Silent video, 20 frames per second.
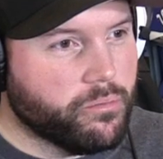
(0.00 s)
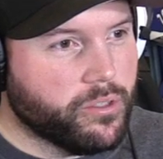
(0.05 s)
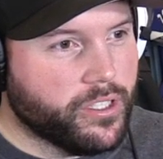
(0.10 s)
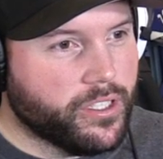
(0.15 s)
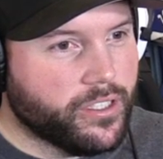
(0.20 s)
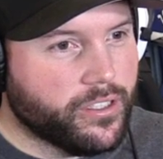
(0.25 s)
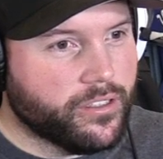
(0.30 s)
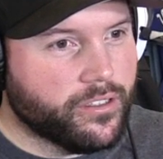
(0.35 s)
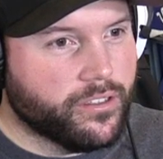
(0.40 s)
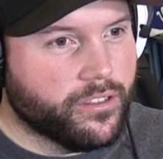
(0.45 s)

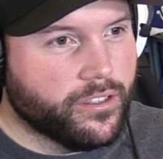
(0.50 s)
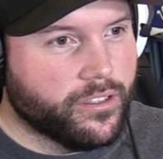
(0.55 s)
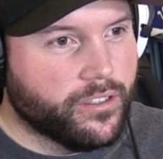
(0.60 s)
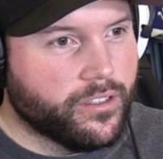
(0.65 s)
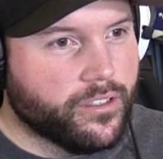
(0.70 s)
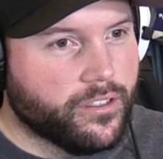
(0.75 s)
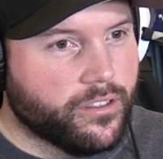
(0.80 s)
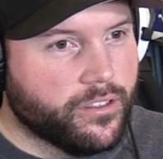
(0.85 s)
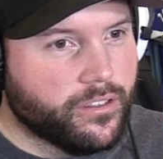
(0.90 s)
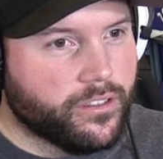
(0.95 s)
be
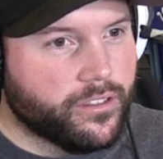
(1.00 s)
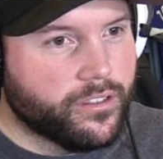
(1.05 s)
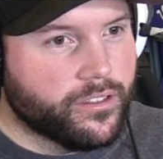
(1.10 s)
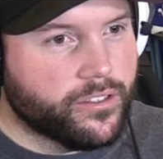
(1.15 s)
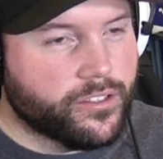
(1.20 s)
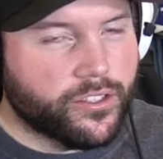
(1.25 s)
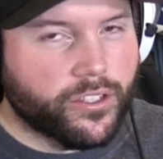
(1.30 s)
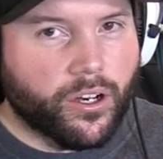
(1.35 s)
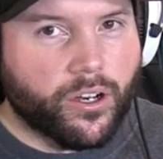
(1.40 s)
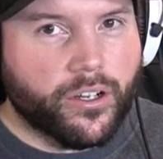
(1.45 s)

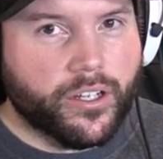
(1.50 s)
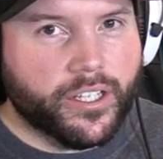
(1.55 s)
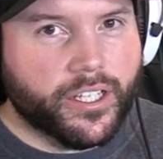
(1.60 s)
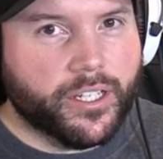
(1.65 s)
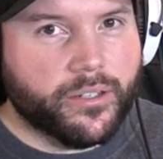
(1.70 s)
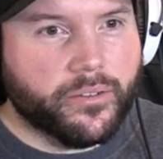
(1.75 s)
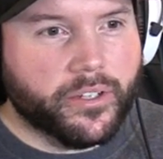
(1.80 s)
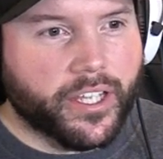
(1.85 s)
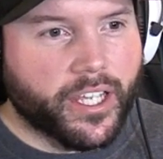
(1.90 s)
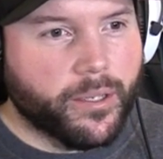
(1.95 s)
starting
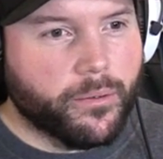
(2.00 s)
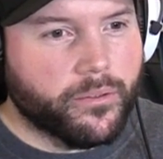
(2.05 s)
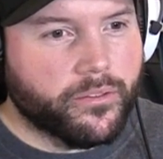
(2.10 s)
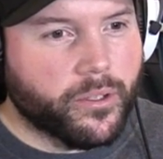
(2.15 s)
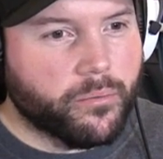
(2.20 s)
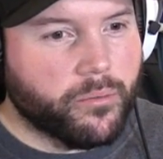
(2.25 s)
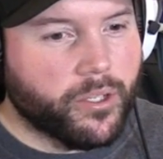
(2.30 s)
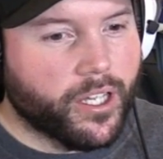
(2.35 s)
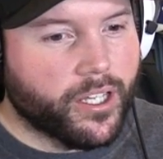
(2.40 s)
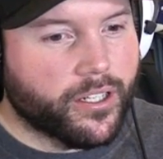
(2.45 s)
every game if
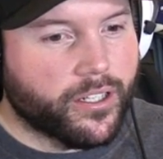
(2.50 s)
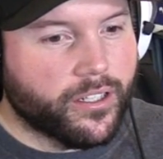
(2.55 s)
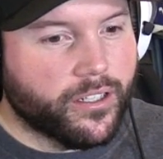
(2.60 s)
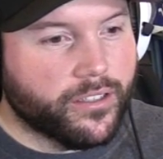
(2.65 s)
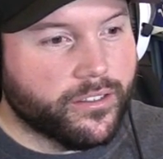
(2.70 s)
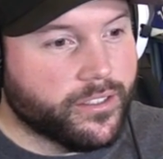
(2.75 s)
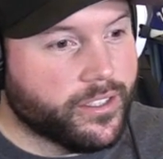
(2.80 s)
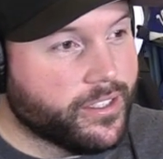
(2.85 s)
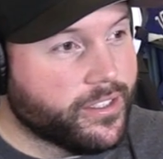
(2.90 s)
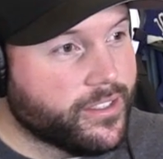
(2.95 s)
I'm not
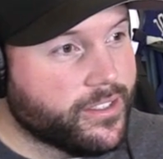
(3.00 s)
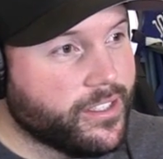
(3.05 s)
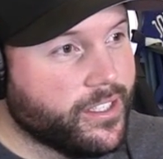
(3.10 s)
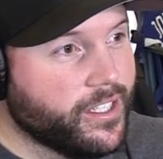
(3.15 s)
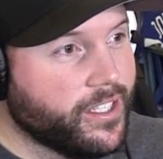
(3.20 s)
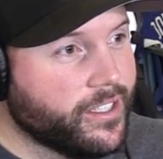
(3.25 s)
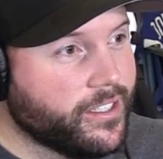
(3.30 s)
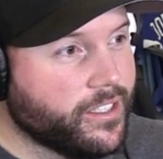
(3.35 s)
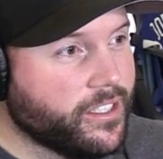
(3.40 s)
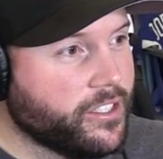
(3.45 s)
hurt. And I didn't say
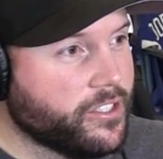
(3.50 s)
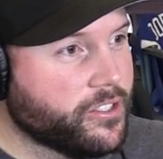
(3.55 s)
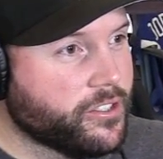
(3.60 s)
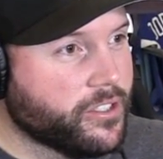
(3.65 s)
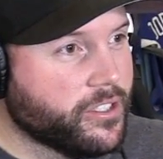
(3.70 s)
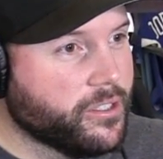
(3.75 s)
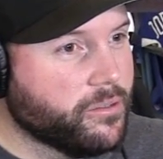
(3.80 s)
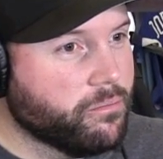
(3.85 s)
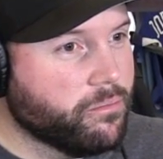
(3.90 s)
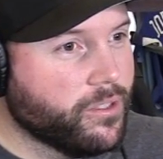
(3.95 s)
I had an
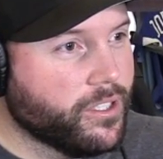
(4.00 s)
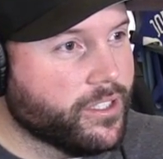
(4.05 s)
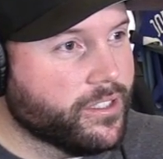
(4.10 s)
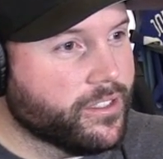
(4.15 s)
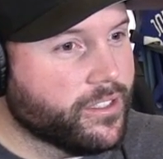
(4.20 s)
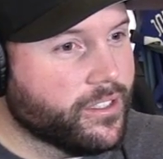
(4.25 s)
injury, but